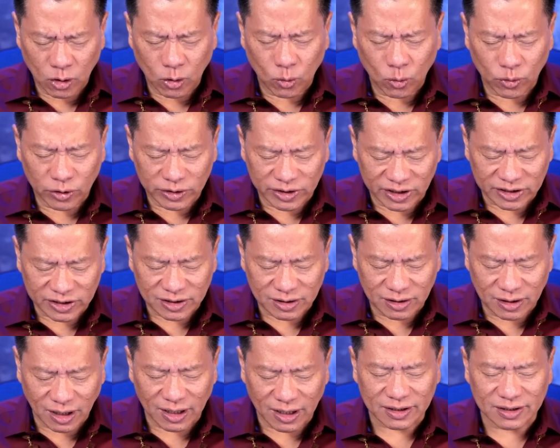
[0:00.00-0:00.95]
Where there's
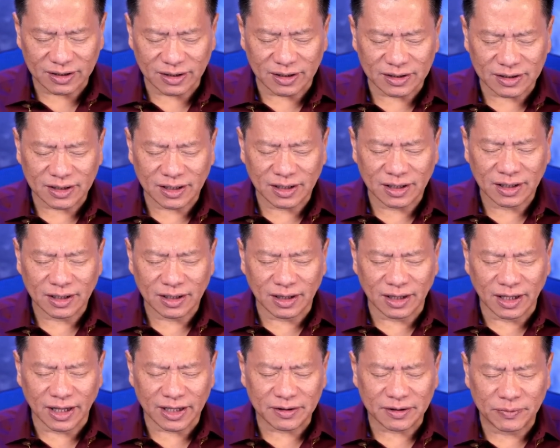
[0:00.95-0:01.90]
darkness,
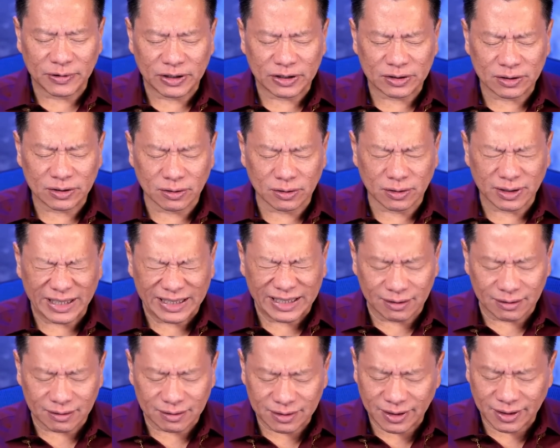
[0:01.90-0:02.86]
let me sow
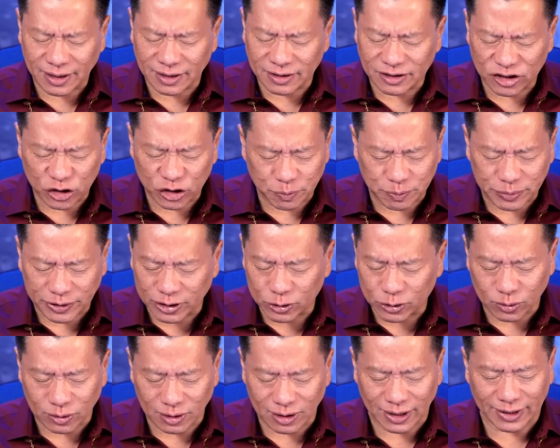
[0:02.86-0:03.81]
intense
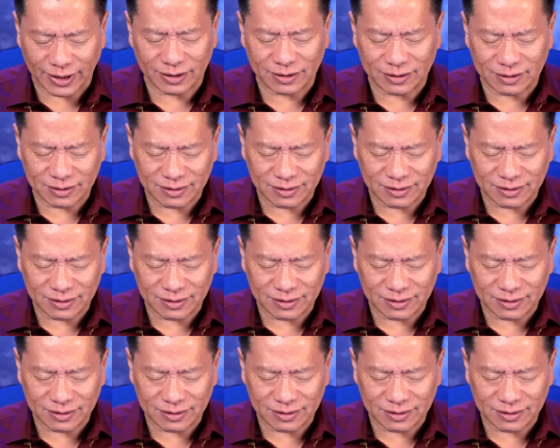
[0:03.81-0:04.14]
spiritual light